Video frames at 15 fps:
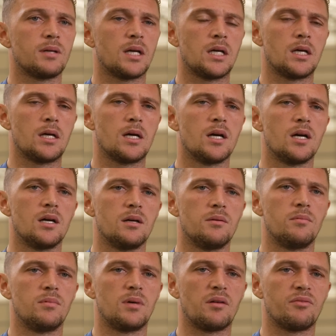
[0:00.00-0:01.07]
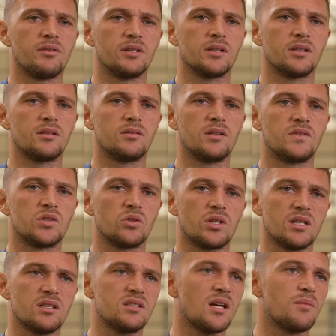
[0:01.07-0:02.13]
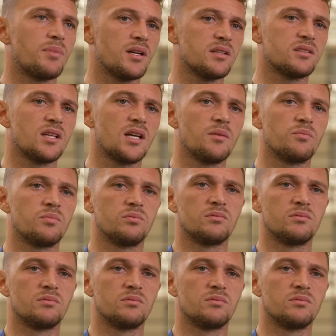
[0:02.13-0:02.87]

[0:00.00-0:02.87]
I think they've took it step by step.